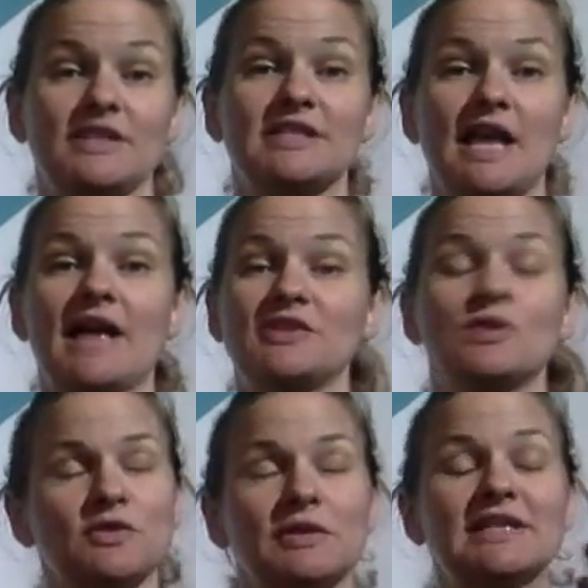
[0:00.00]
class. You
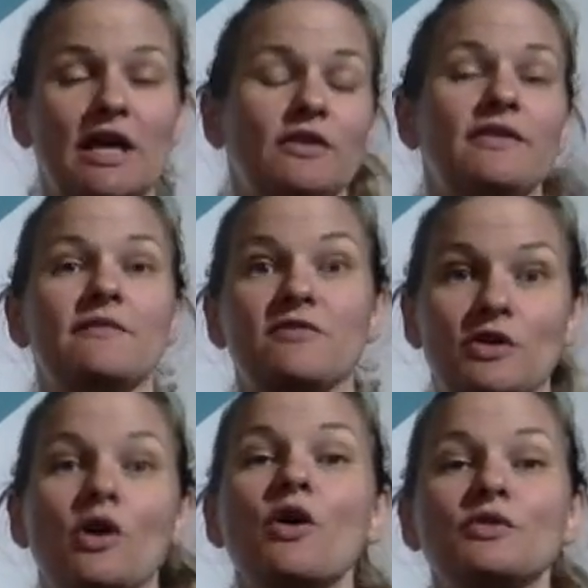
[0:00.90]
can certainly download them for
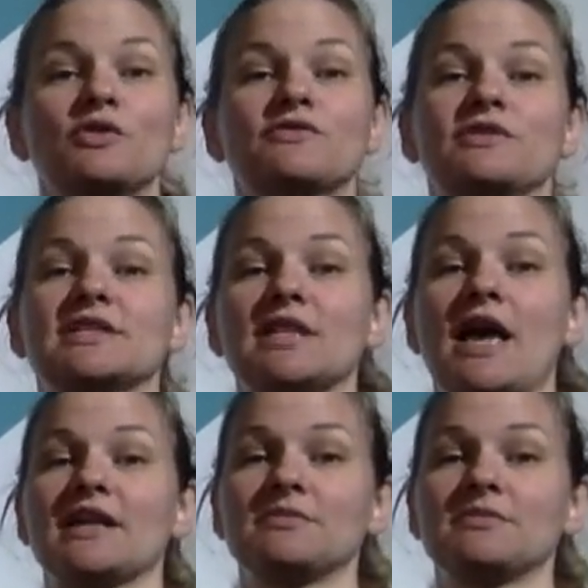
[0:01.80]
your own use for this class,